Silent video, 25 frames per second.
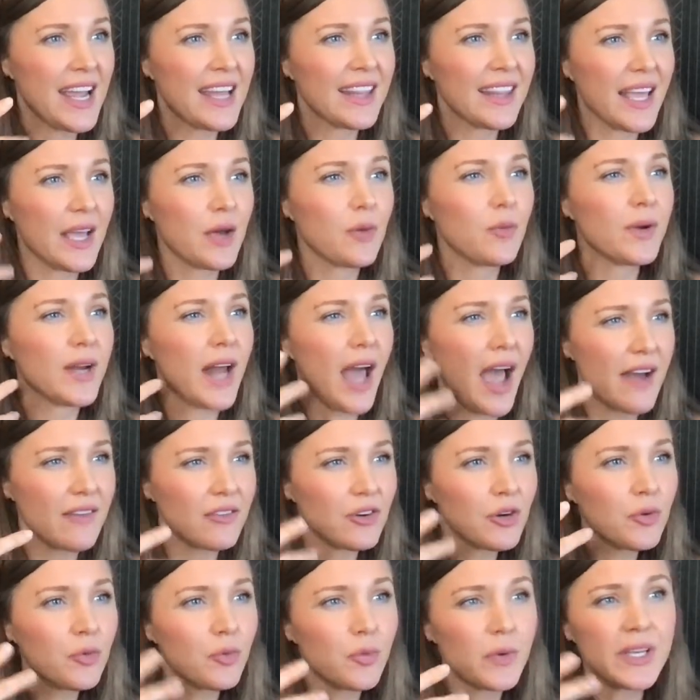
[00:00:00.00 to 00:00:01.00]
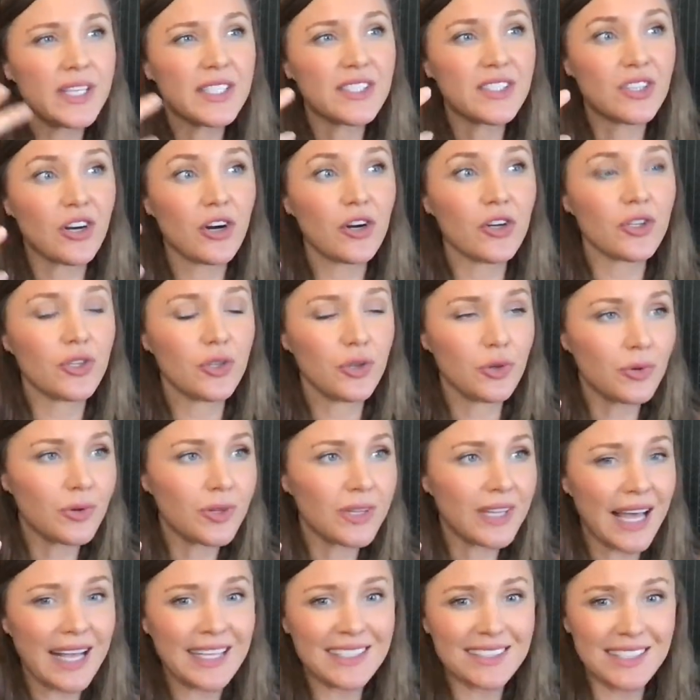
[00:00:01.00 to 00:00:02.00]
And like whenever we start
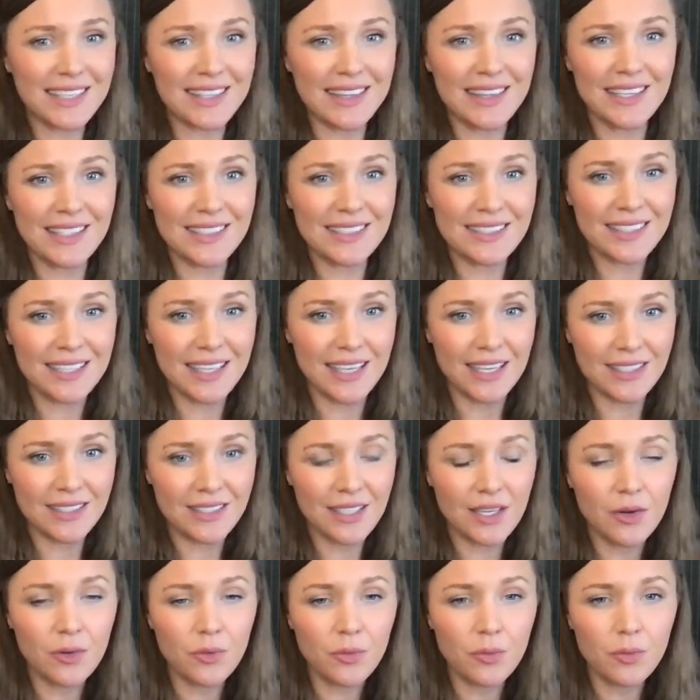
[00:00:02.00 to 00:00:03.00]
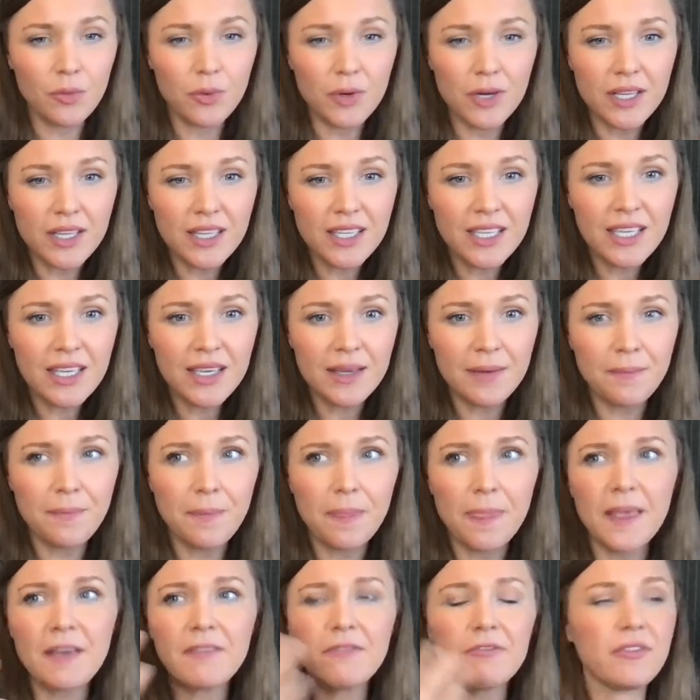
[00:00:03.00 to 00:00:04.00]
utilizing these things,
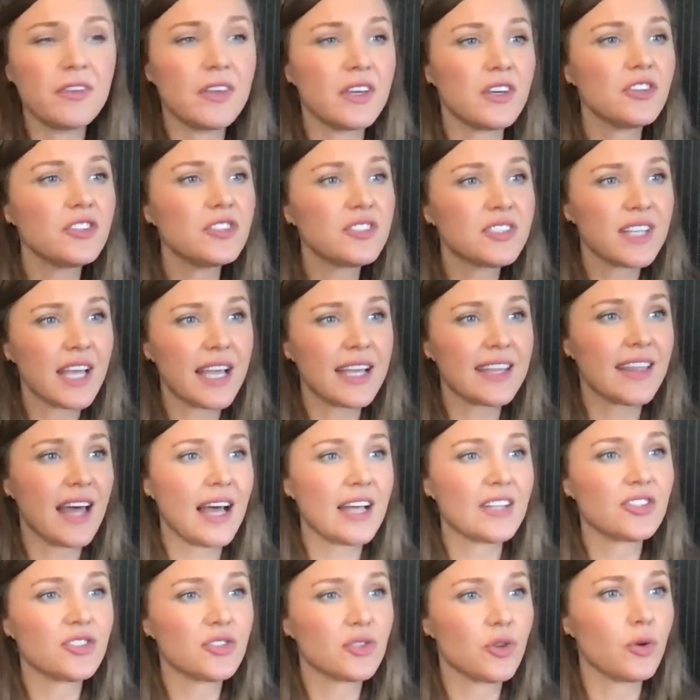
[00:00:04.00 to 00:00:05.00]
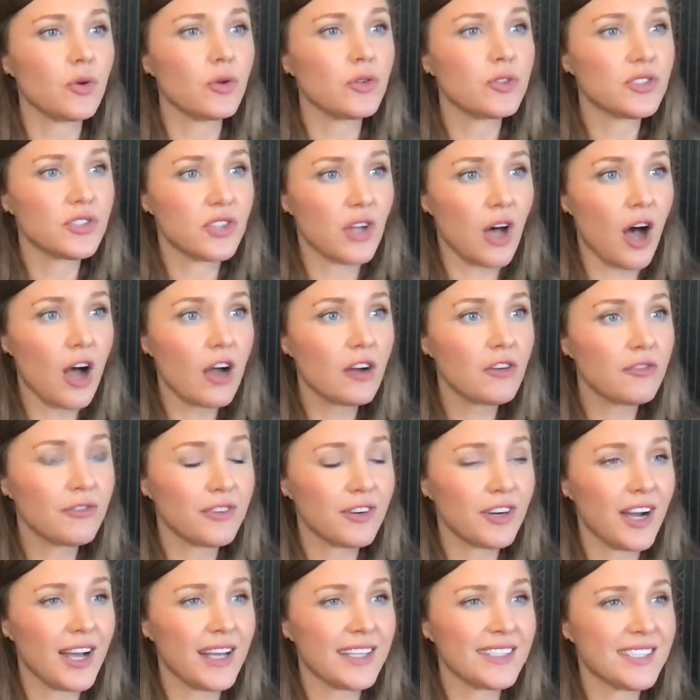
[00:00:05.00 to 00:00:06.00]
it feels like that soul song
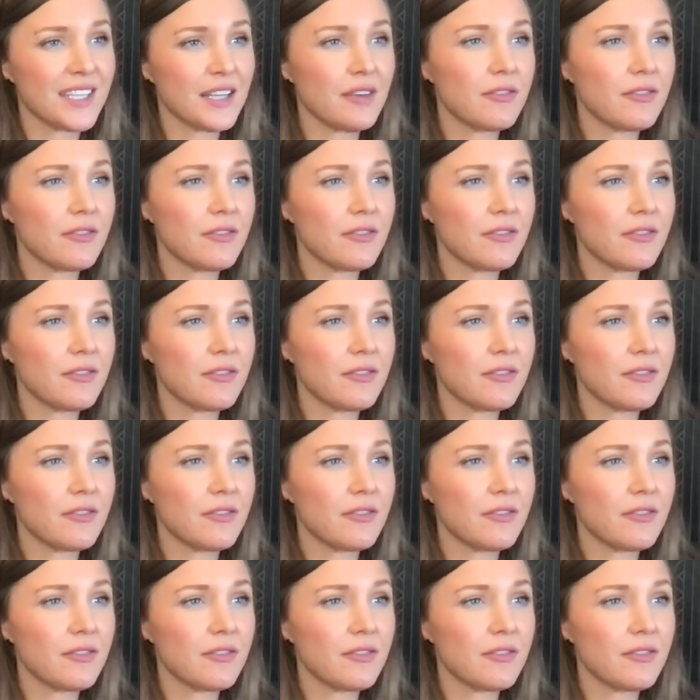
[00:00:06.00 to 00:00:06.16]
for us.